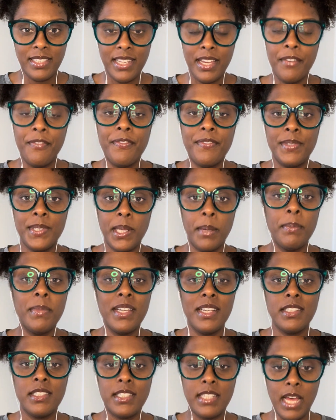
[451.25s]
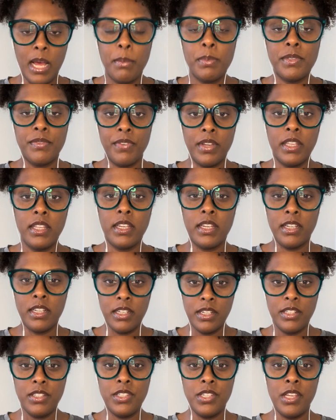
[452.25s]
If something stops feeling
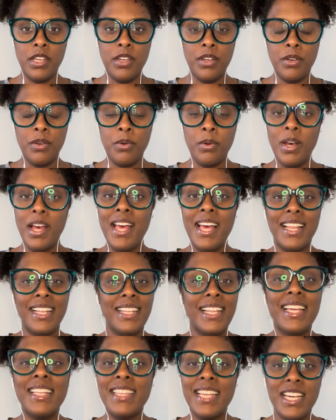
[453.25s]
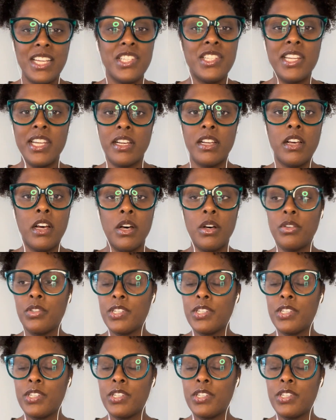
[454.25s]
good to you, let that shit go.